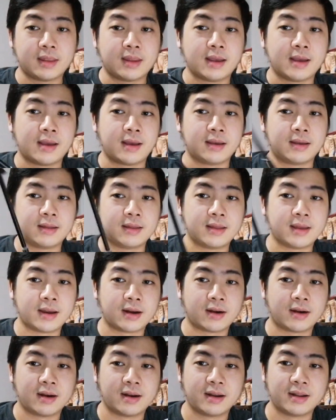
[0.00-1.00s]
Yeah,
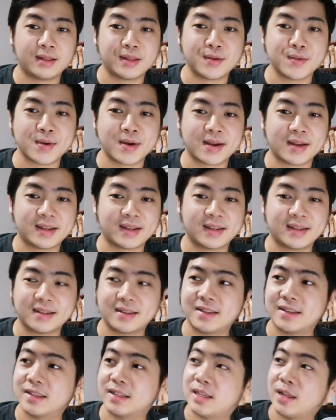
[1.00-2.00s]
there, di ba?
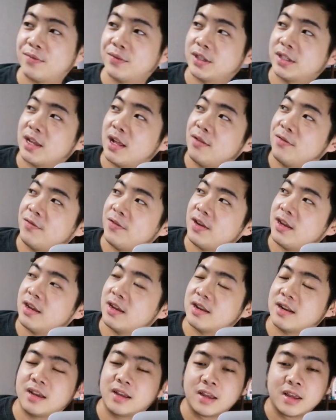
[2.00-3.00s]
Selfie,
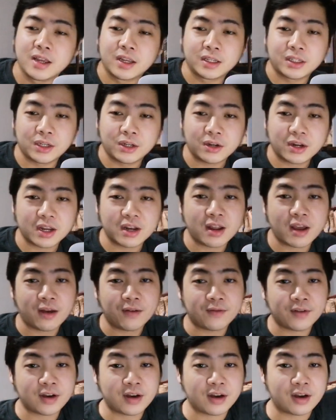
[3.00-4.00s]
and so you can
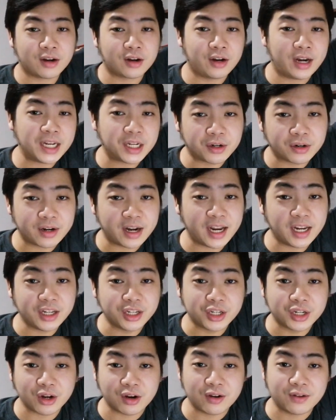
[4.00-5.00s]
have a great
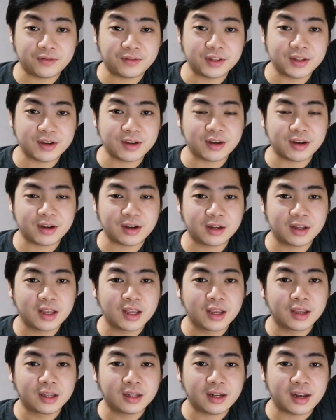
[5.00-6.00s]
range of the
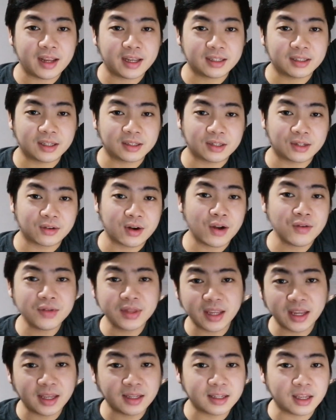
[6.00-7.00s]
like
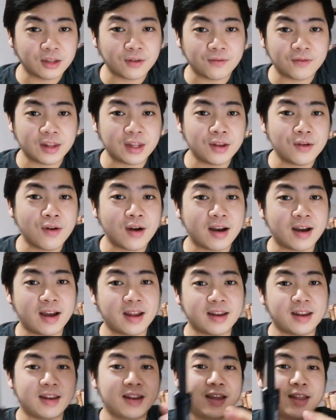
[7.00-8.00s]
surroundings in yung
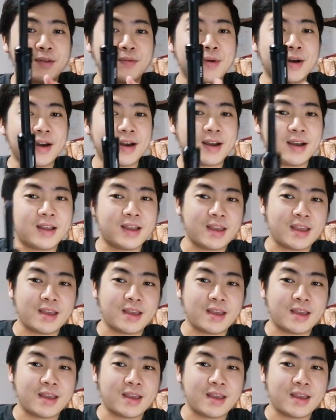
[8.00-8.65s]
videohan, and di ba?